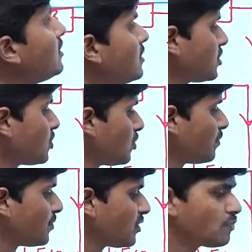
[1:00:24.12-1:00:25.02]
So
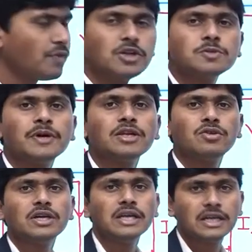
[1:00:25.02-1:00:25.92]
force per
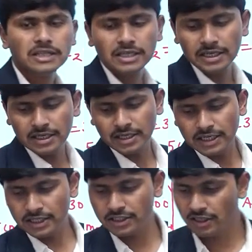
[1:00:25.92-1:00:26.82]
unit length here,
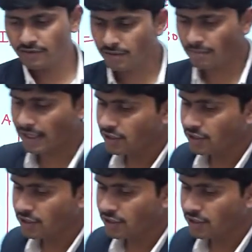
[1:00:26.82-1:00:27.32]
it is given by